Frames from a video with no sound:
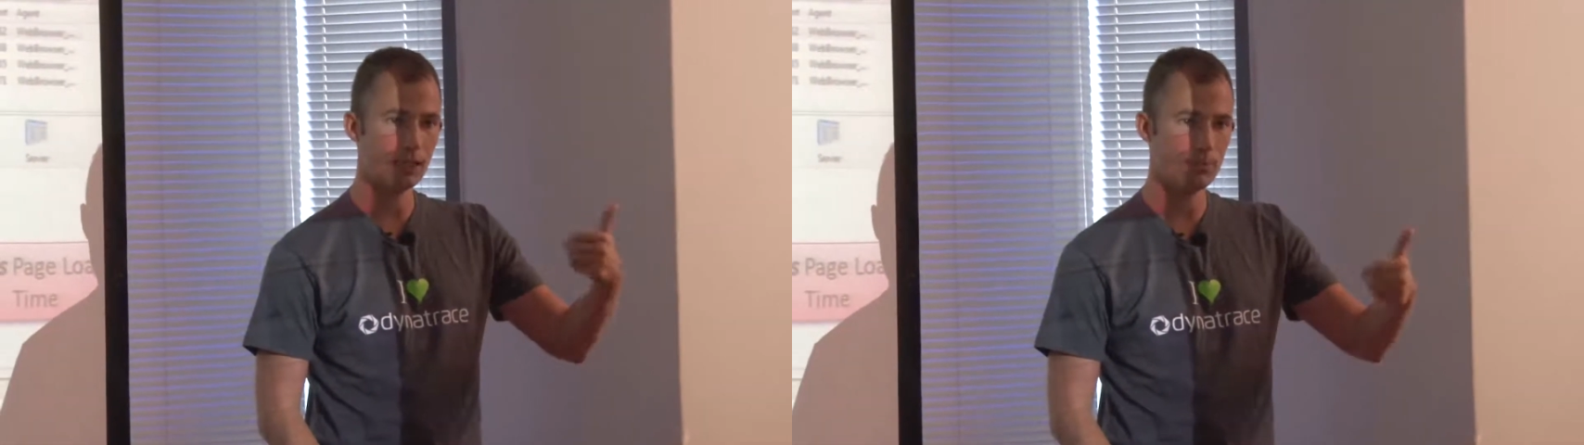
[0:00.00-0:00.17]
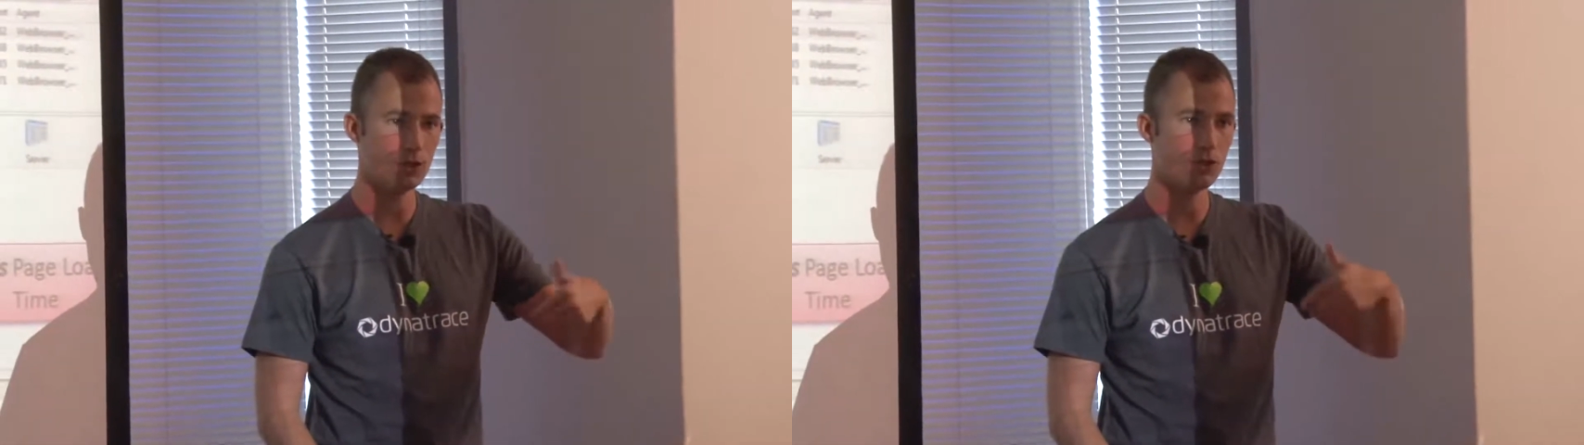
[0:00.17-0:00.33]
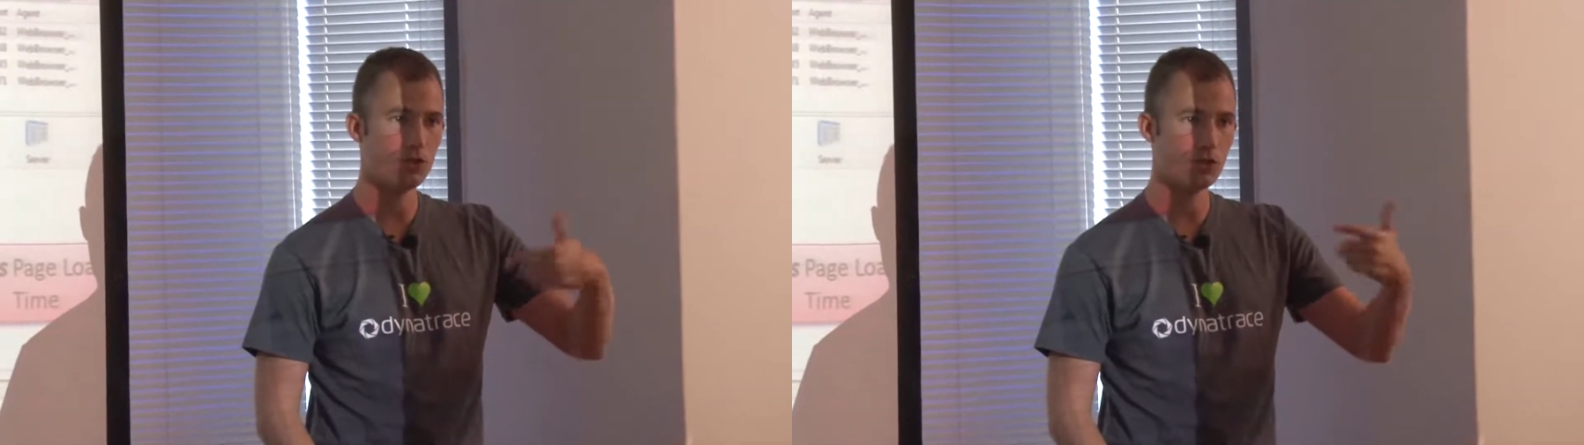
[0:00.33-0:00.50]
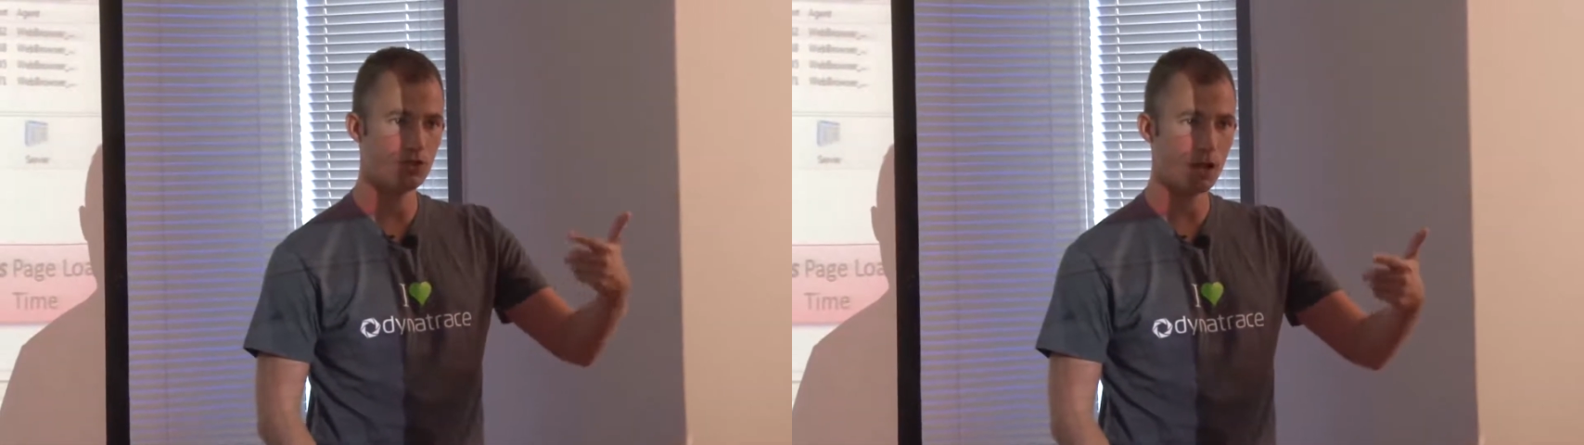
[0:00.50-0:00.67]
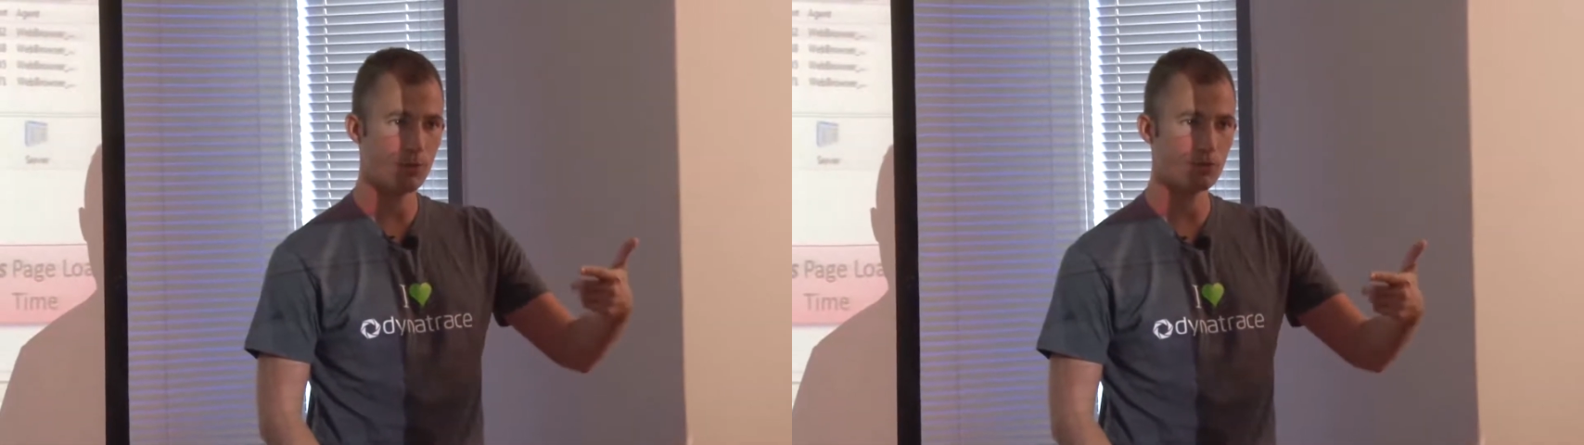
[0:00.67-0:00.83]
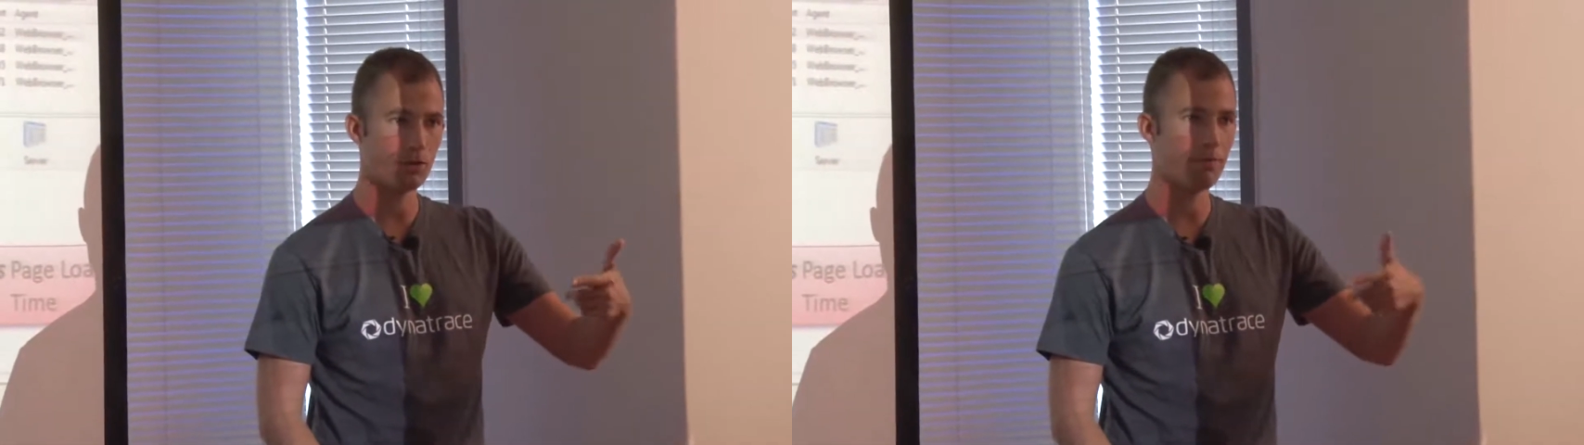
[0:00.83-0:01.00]
images and
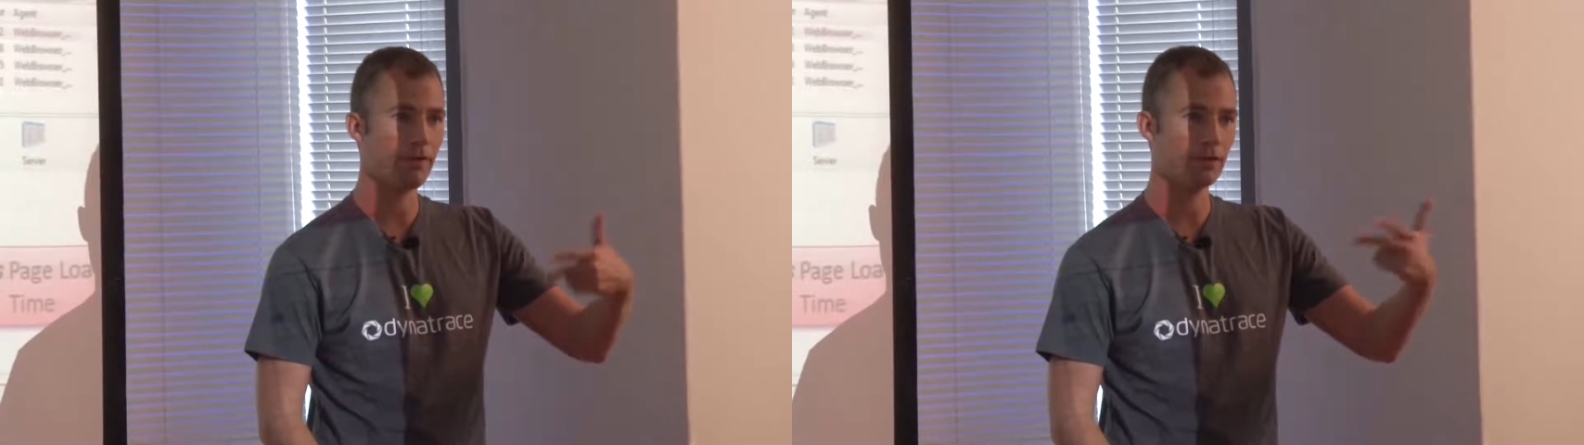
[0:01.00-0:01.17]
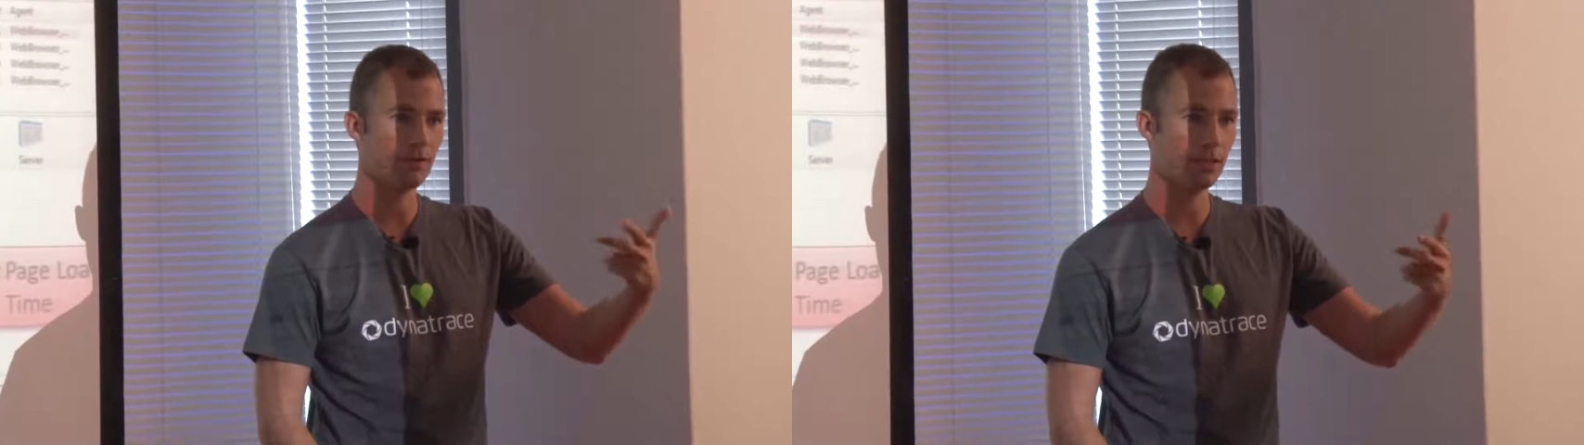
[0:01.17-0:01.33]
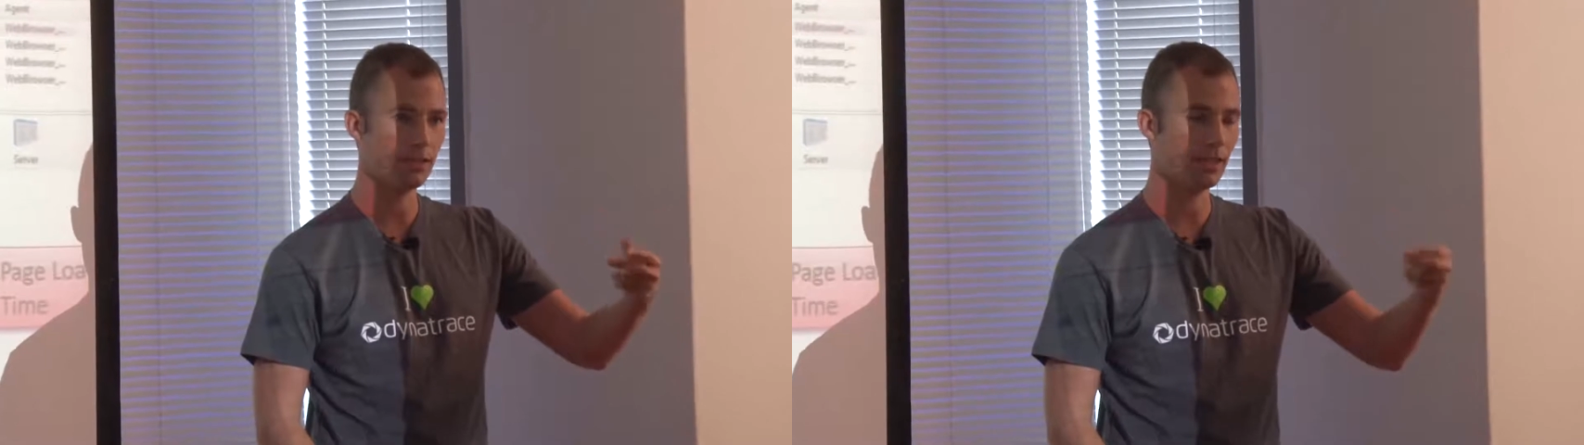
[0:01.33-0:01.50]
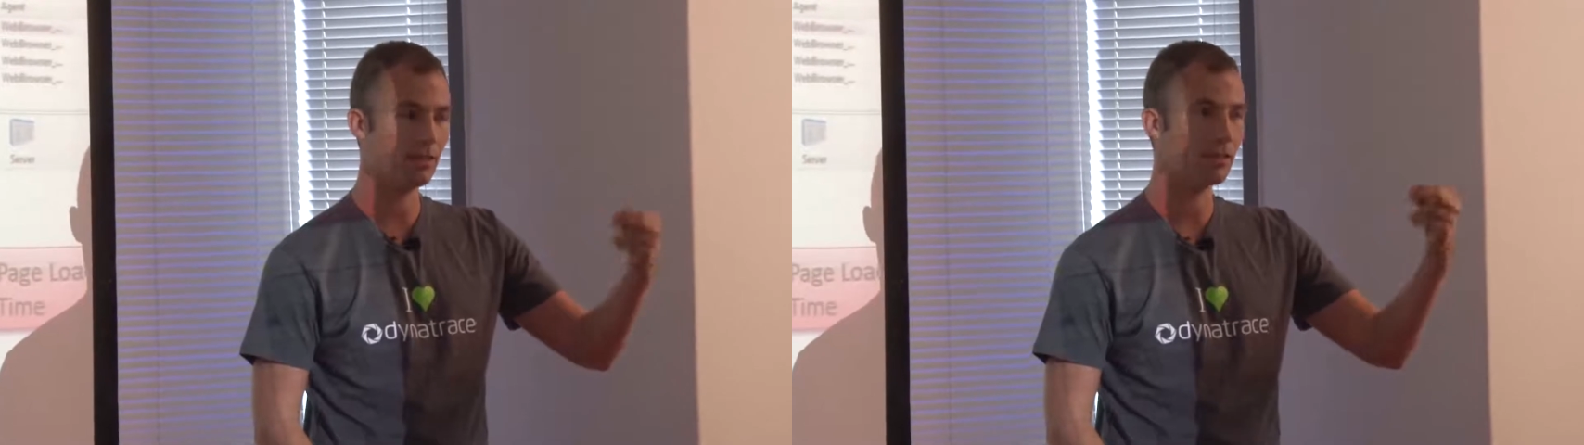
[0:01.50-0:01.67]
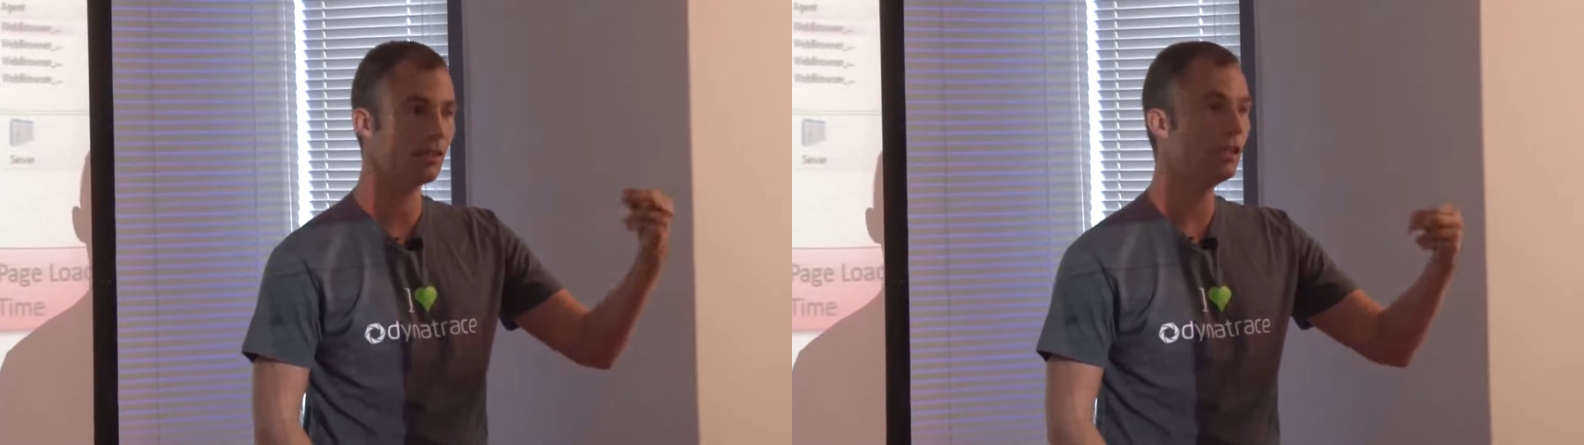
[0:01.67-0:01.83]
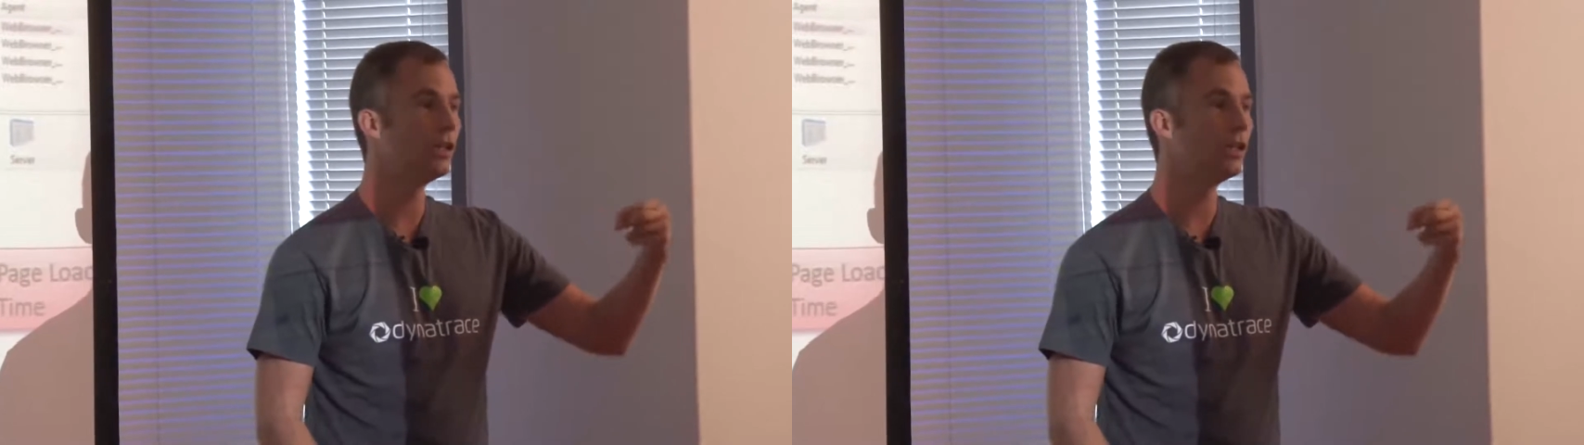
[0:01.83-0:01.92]
JavaScript files and CSS